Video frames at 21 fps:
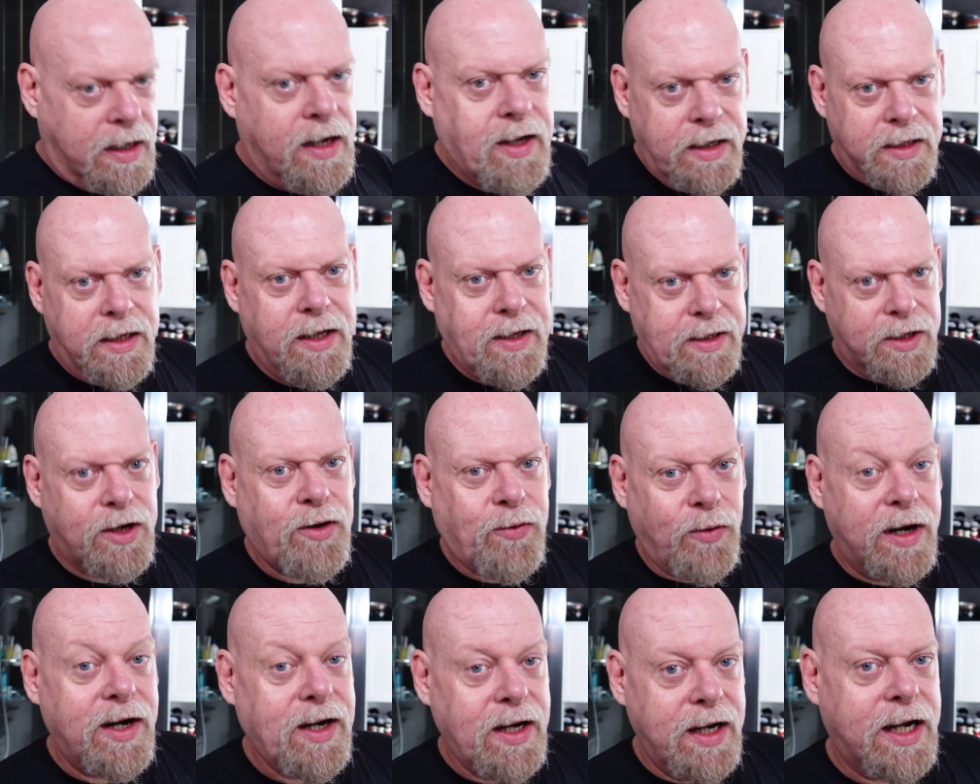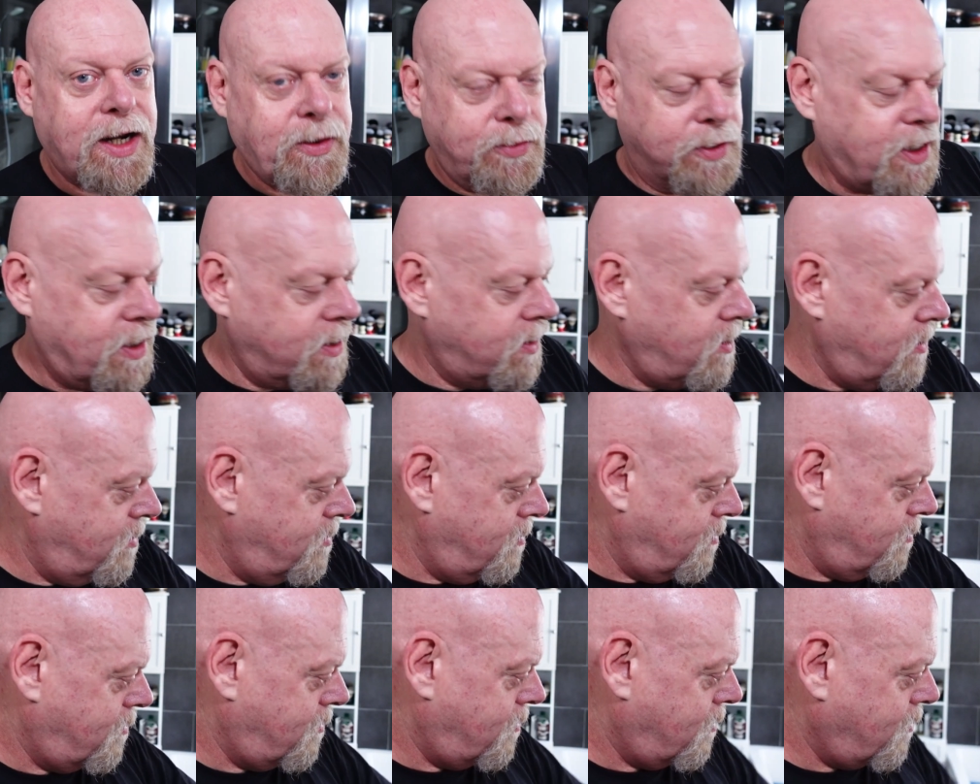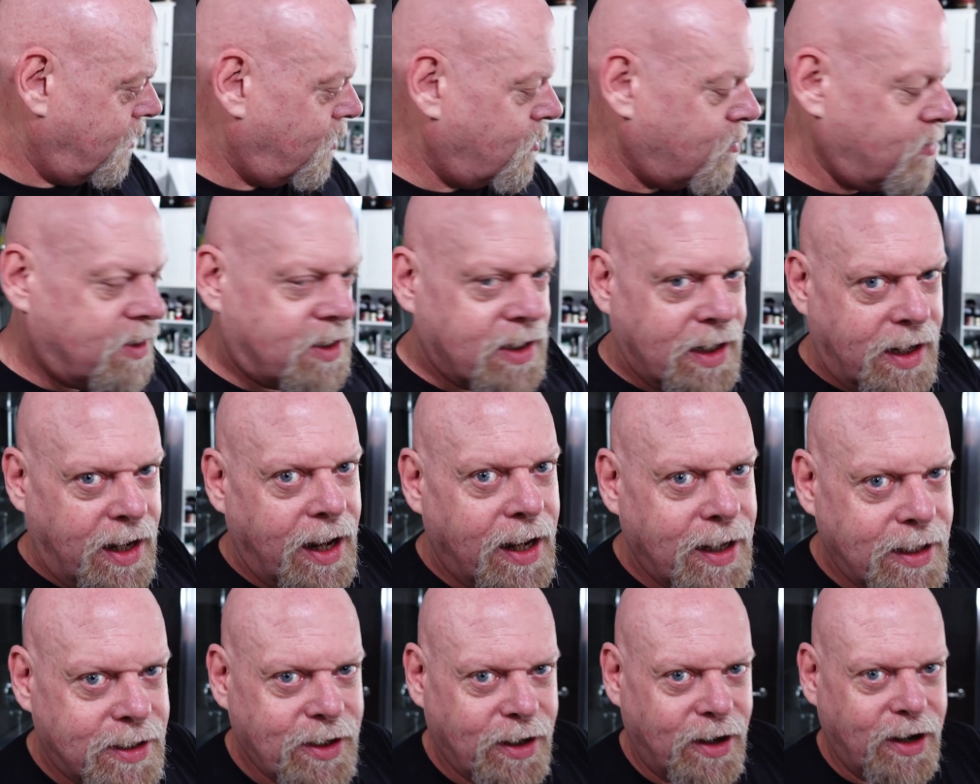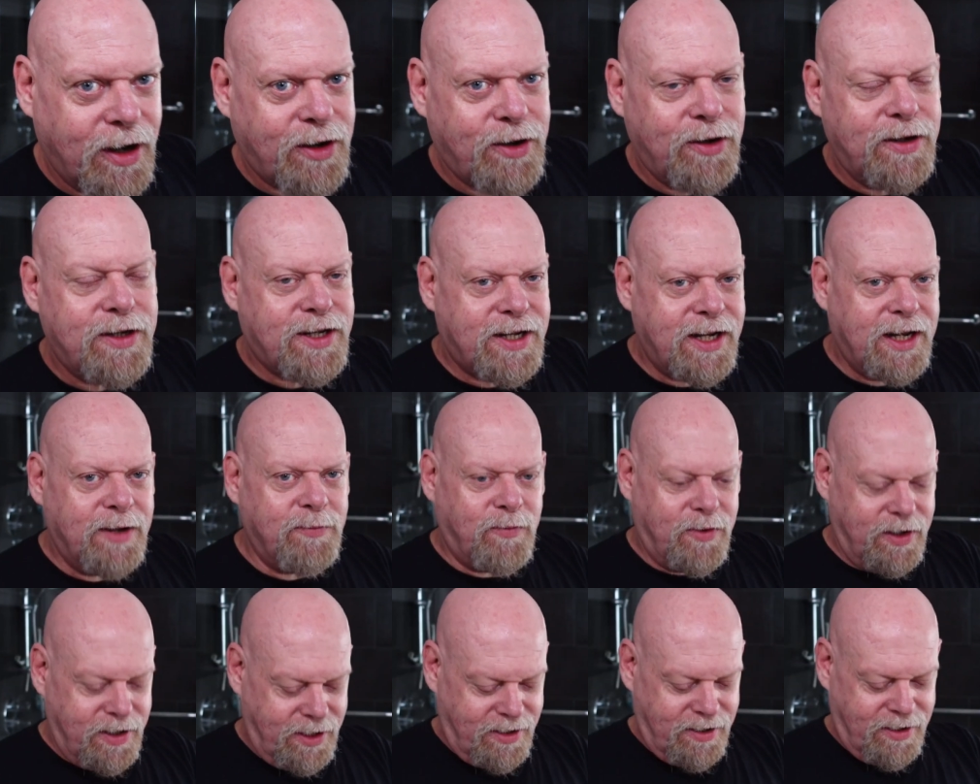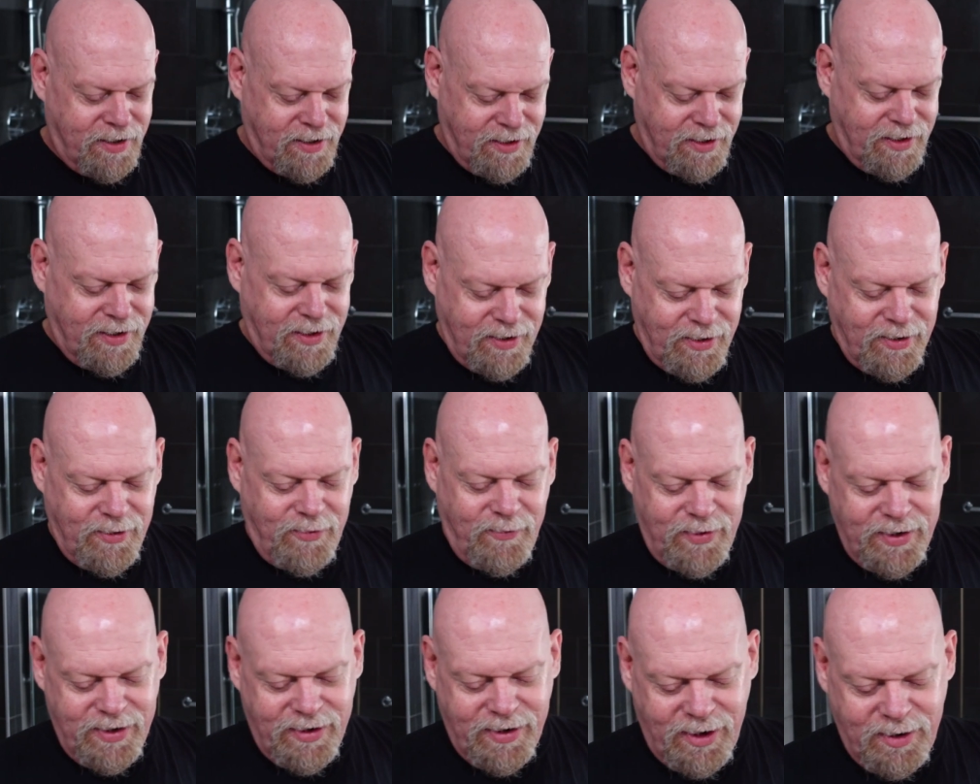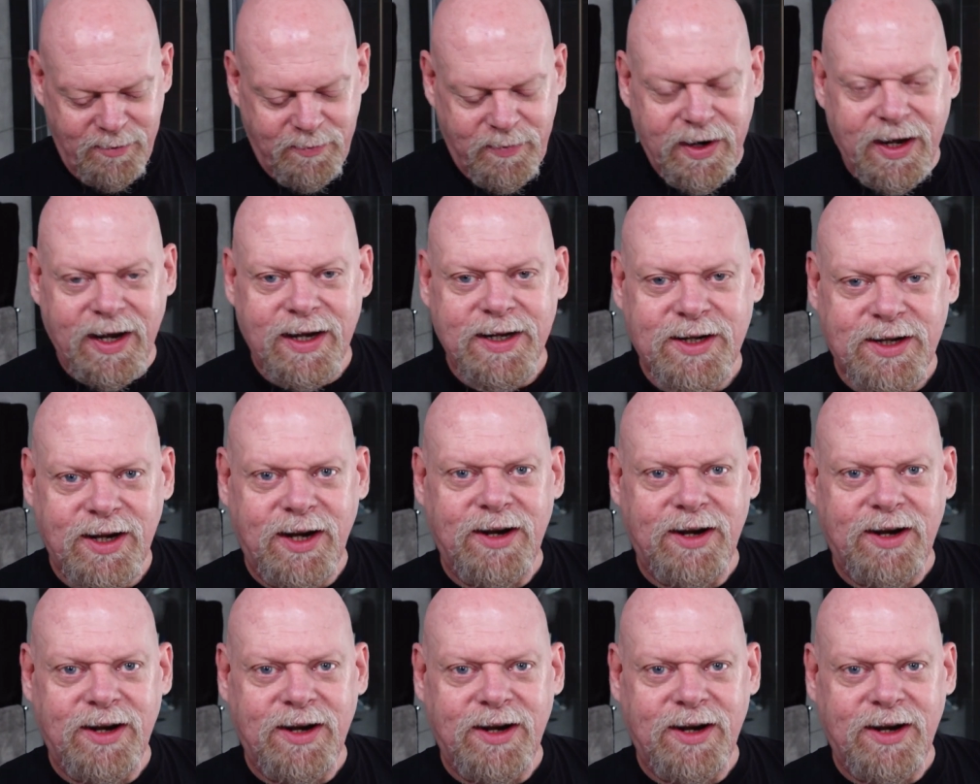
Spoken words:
It's quite liquidy. Always, it's a good tip when you're opening a